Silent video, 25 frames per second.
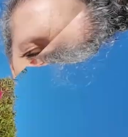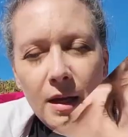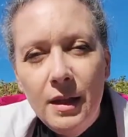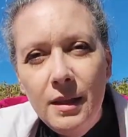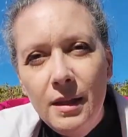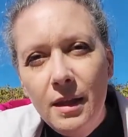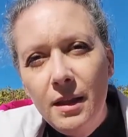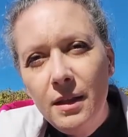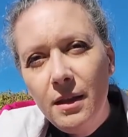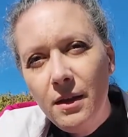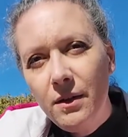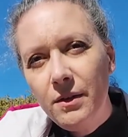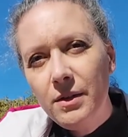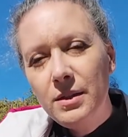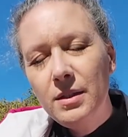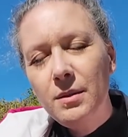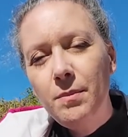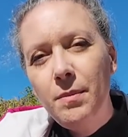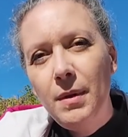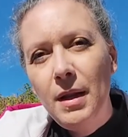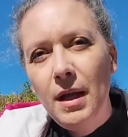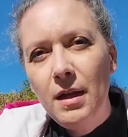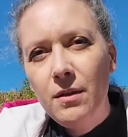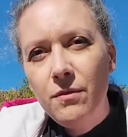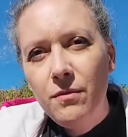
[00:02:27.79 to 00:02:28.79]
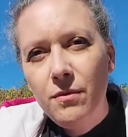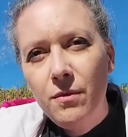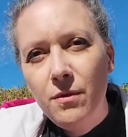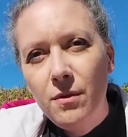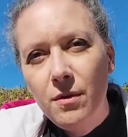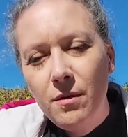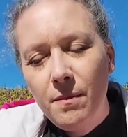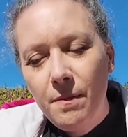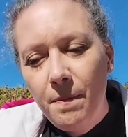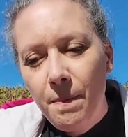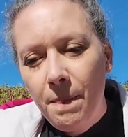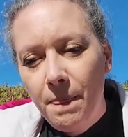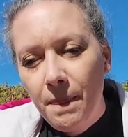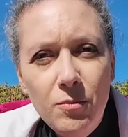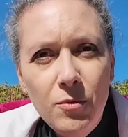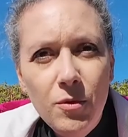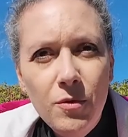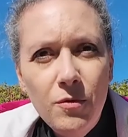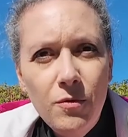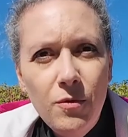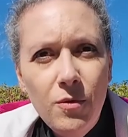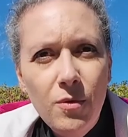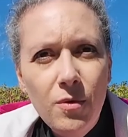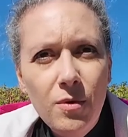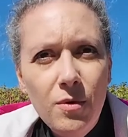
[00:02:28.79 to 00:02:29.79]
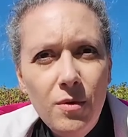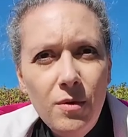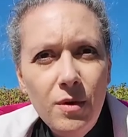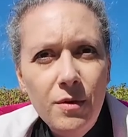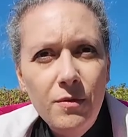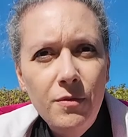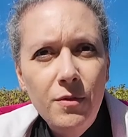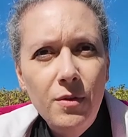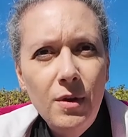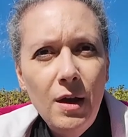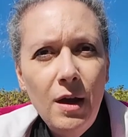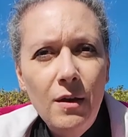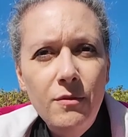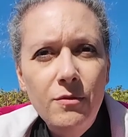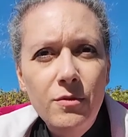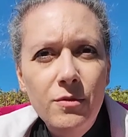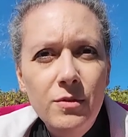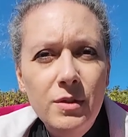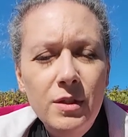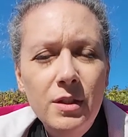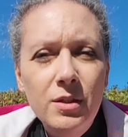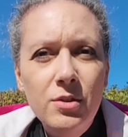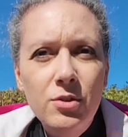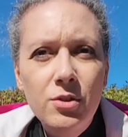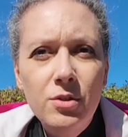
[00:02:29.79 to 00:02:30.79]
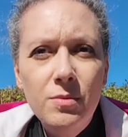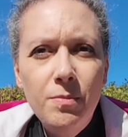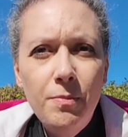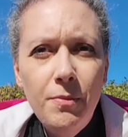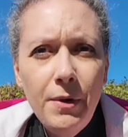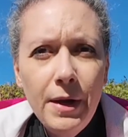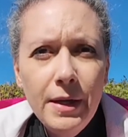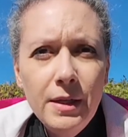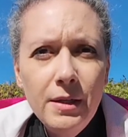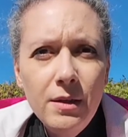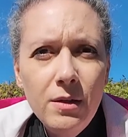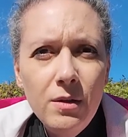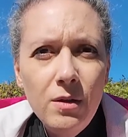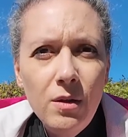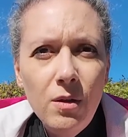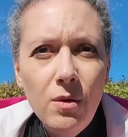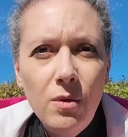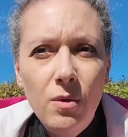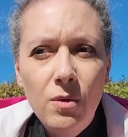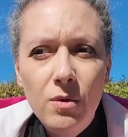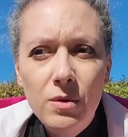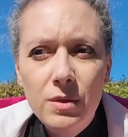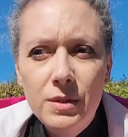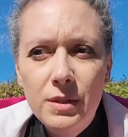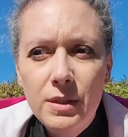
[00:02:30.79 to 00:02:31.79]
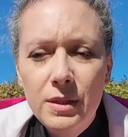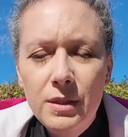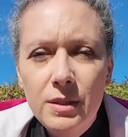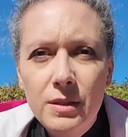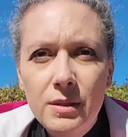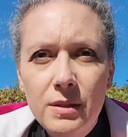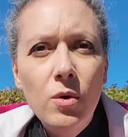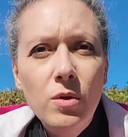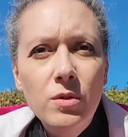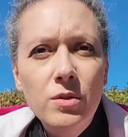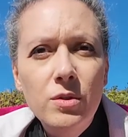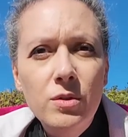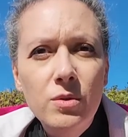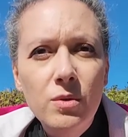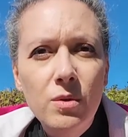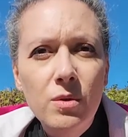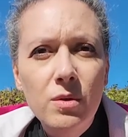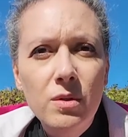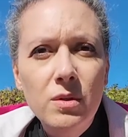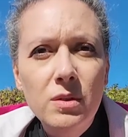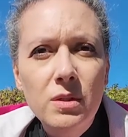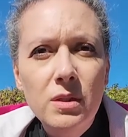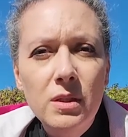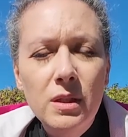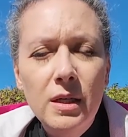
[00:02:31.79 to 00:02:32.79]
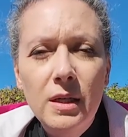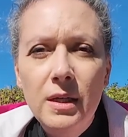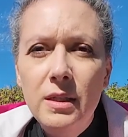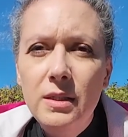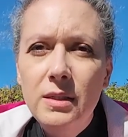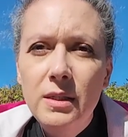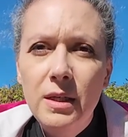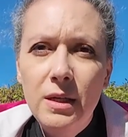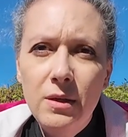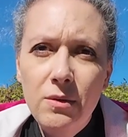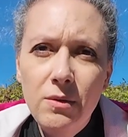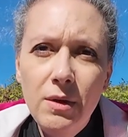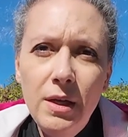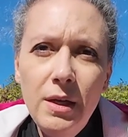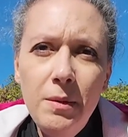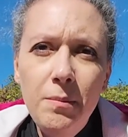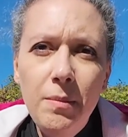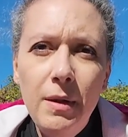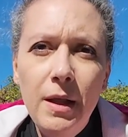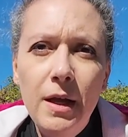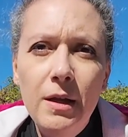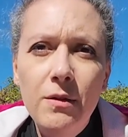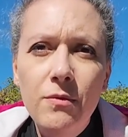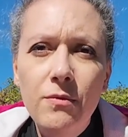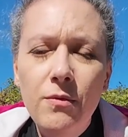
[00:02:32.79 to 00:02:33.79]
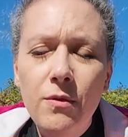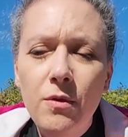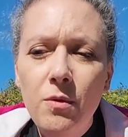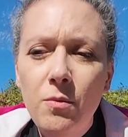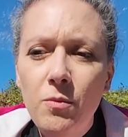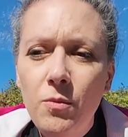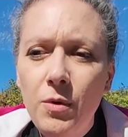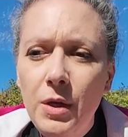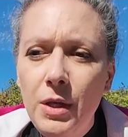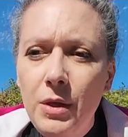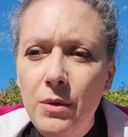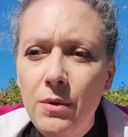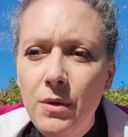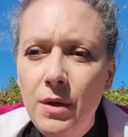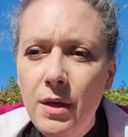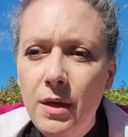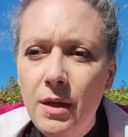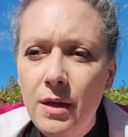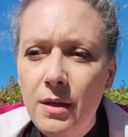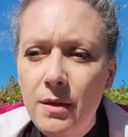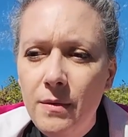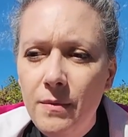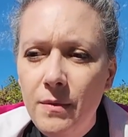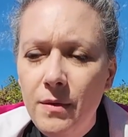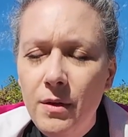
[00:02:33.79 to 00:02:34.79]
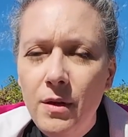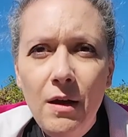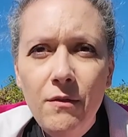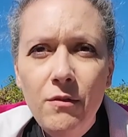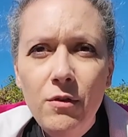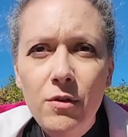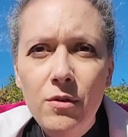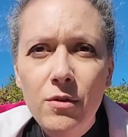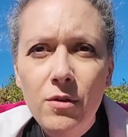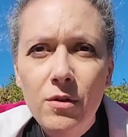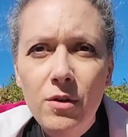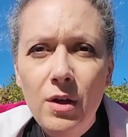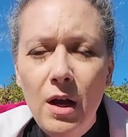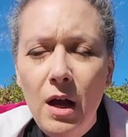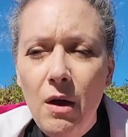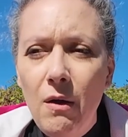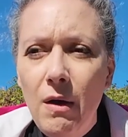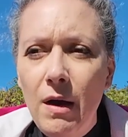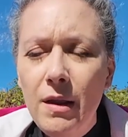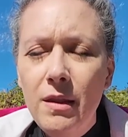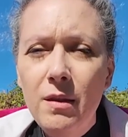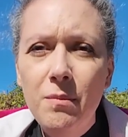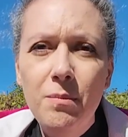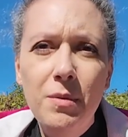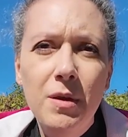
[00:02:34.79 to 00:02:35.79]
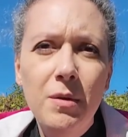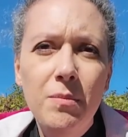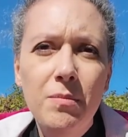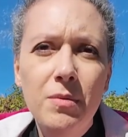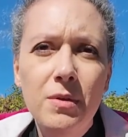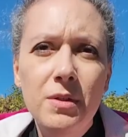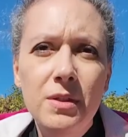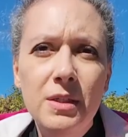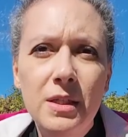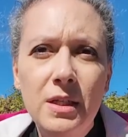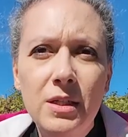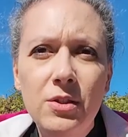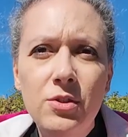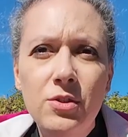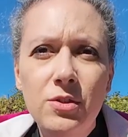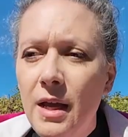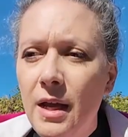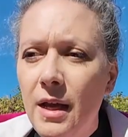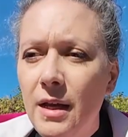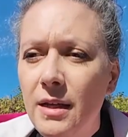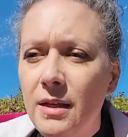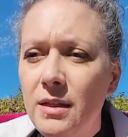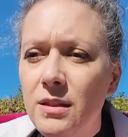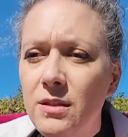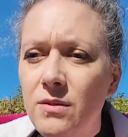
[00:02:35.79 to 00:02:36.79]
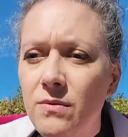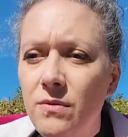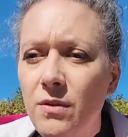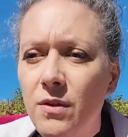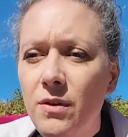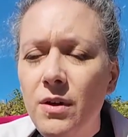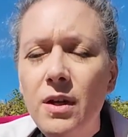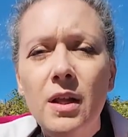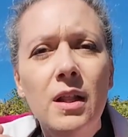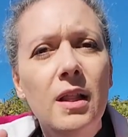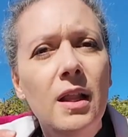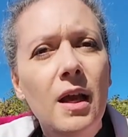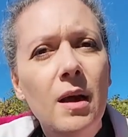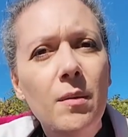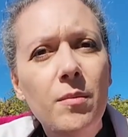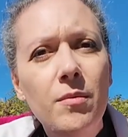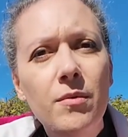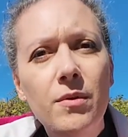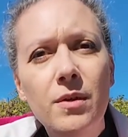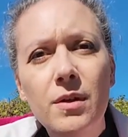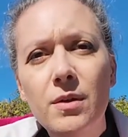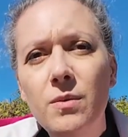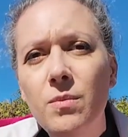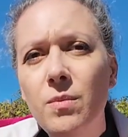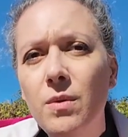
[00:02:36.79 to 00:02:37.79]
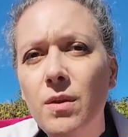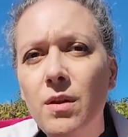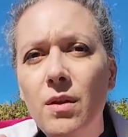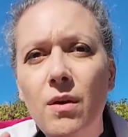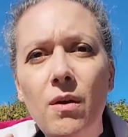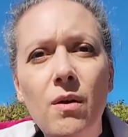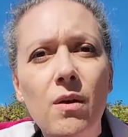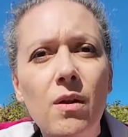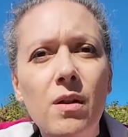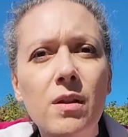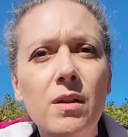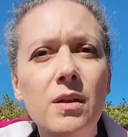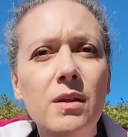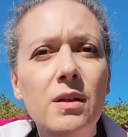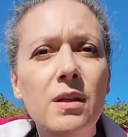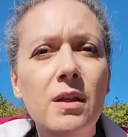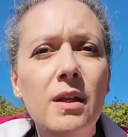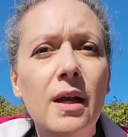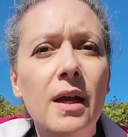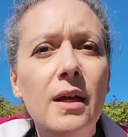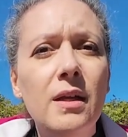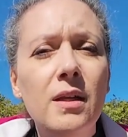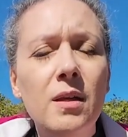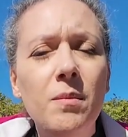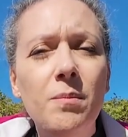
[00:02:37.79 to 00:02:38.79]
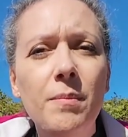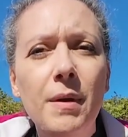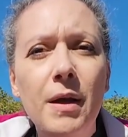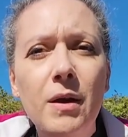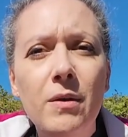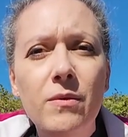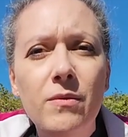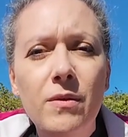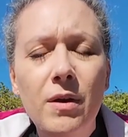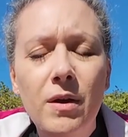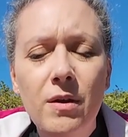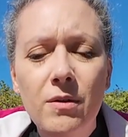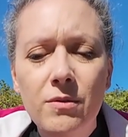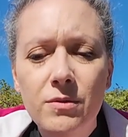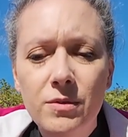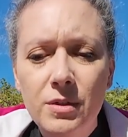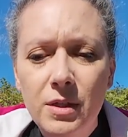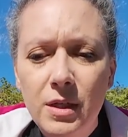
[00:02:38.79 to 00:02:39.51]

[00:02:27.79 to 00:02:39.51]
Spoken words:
And then there is a platform more for if you have to teach practical courses. CourseSource is a great platform where you can have a look how other people teach, and it's very elaborate with all the didactic background.